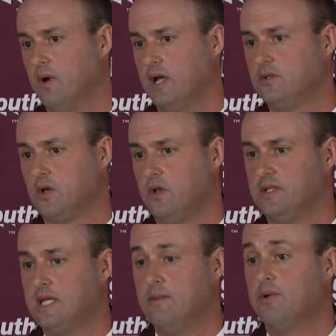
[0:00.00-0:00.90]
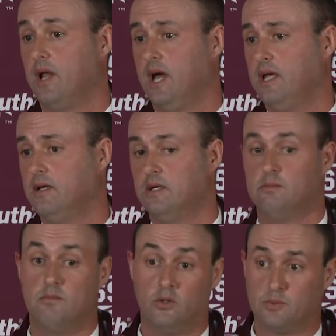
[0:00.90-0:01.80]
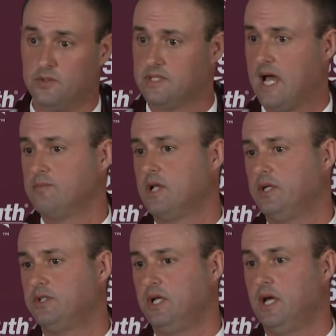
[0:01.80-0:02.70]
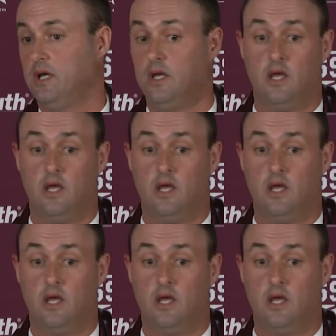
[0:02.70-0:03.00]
I saw the team play multiple times last year.